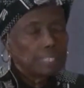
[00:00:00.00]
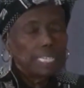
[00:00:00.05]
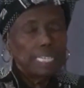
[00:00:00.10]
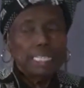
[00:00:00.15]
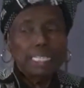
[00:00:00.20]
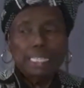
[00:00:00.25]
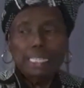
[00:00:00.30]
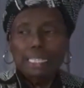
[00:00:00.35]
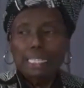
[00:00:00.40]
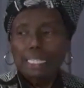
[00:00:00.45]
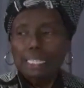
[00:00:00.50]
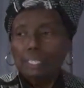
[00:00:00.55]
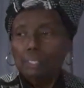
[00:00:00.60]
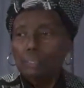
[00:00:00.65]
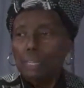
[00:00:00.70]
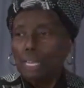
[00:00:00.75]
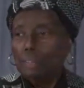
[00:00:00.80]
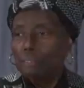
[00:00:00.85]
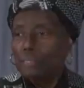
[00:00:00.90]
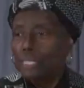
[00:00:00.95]
anything
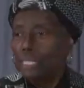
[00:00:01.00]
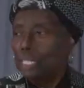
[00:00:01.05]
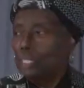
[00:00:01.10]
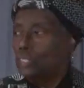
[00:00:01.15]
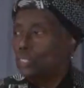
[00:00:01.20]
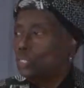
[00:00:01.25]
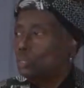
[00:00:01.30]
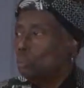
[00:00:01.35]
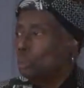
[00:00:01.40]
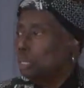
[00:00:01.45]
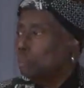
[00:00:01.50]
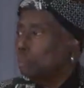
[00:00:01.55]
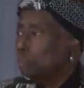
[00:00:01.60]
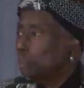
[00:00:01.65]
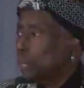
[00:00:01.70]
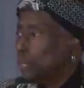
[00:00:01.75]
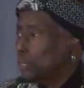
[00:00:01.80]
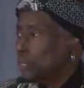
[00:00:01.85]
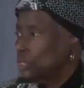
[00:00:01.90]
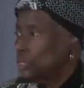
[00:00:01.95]
you have done to me
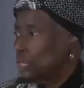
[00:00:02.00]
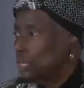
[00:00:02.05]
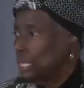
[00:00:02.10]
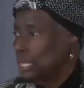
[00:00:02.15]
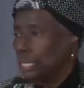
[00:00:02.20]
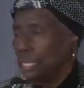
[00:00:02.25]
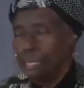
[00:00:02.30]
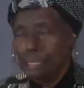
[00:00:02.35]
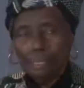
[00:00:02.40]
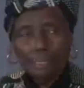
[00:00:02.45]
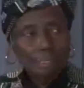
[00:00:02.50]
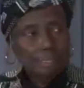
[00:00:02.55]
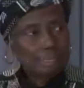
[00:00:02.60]
personally,